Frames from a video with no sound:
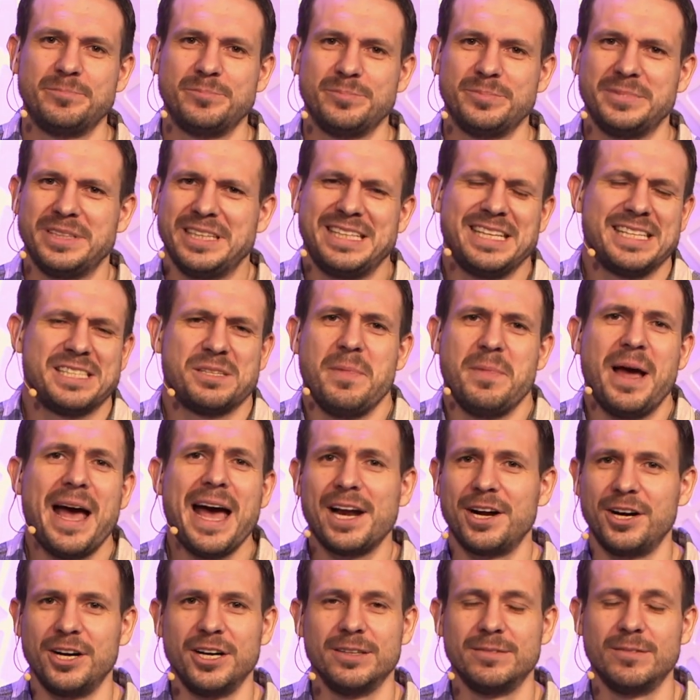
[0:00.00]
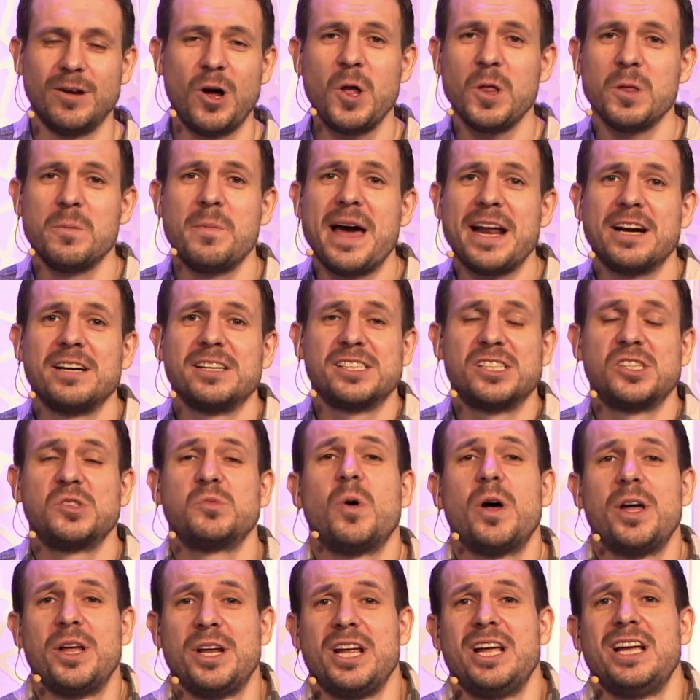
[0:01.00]
But that doesn't matter. All that matters is
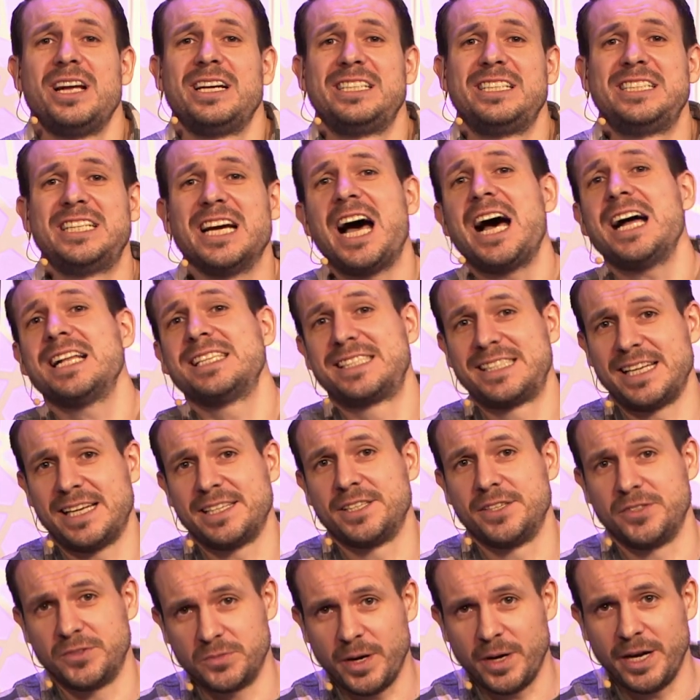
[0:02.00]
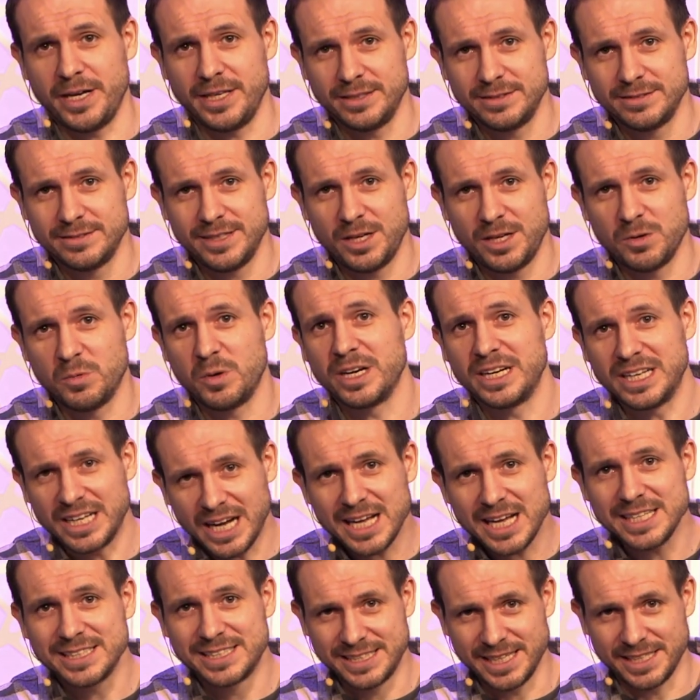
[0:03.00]
what God says is right and what
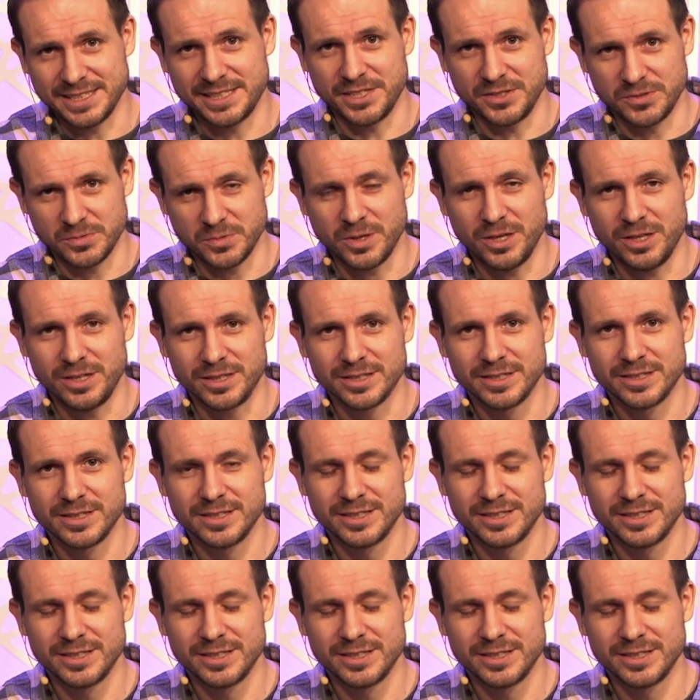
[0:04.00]
God says is wrong.